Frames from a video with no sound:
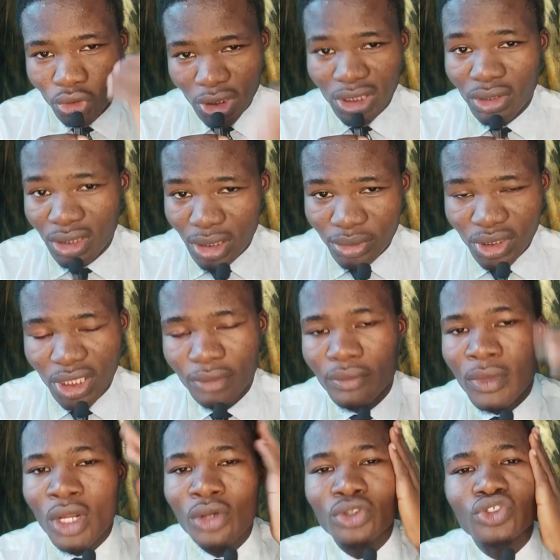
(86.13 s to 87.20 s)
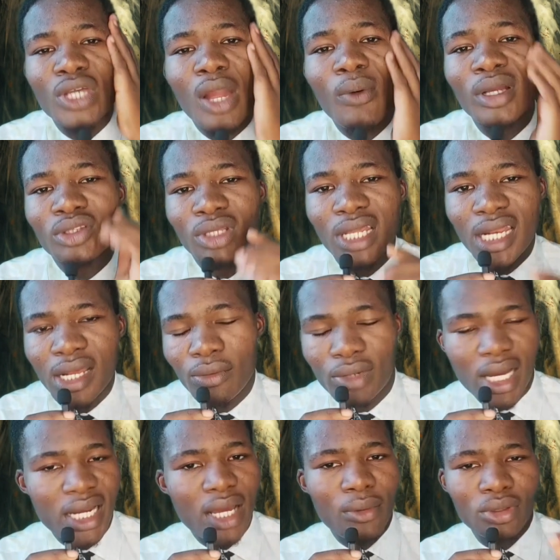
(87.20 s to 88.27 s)
You understand what I'm saying? So I went on
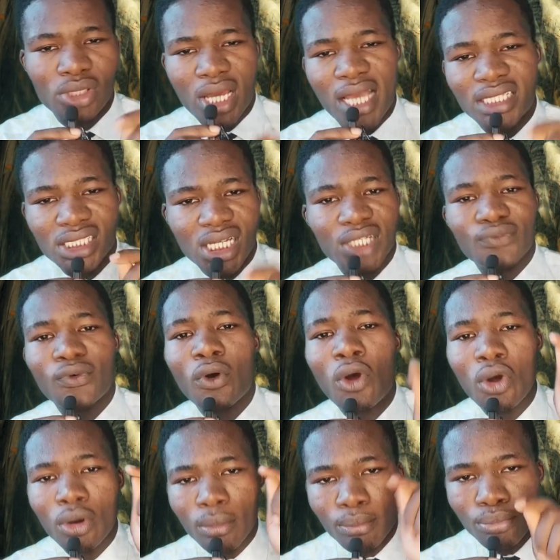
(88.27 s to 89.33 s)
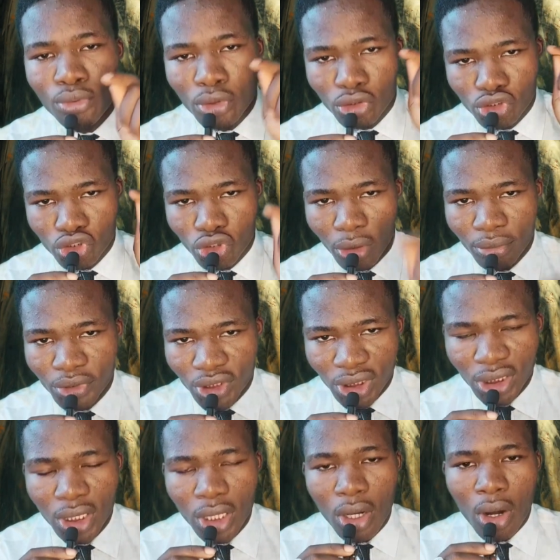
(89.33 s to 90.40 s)
and I searched for book
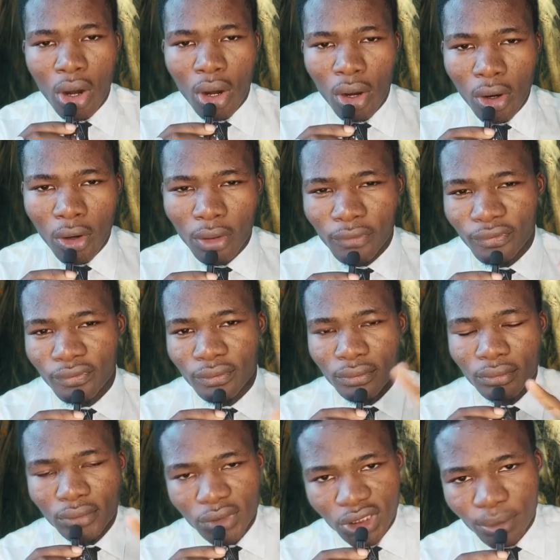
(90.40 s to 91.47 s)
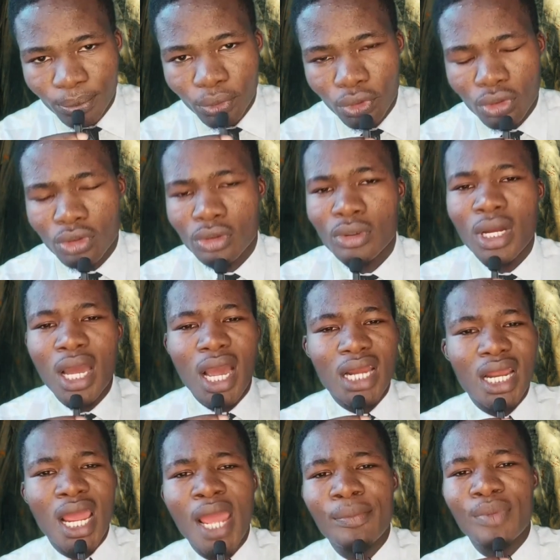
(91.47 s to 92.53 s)
summary of the book,
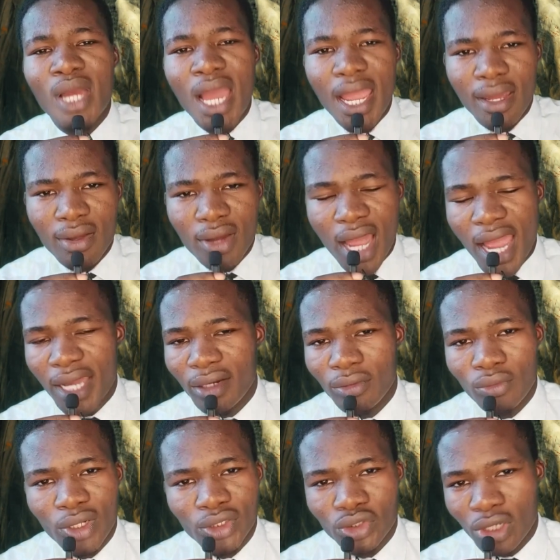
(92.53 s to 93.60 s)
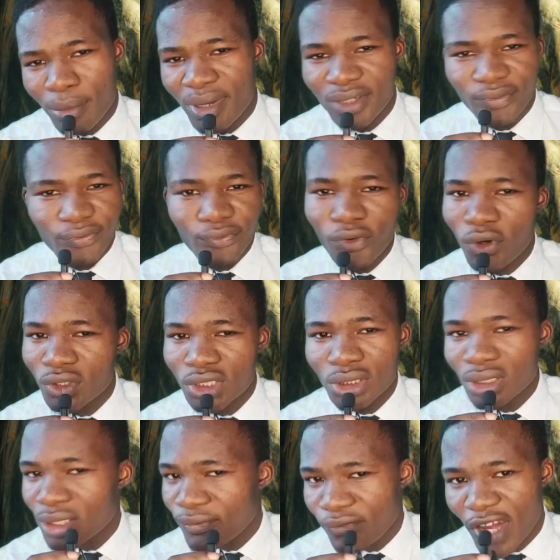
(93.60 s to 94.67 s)
and I went to about 4,
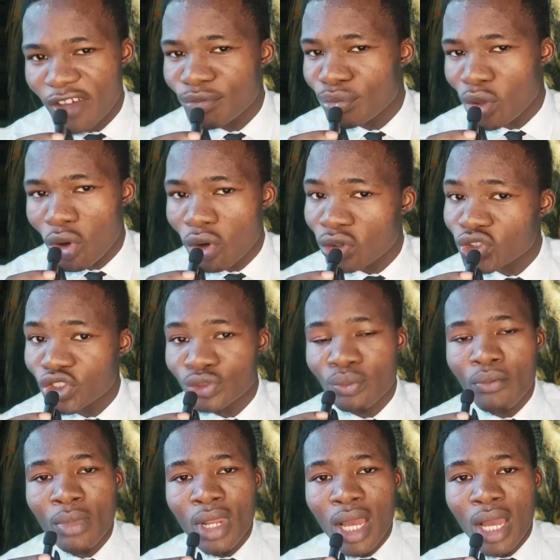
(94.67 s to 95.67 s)
3, 5 blogs.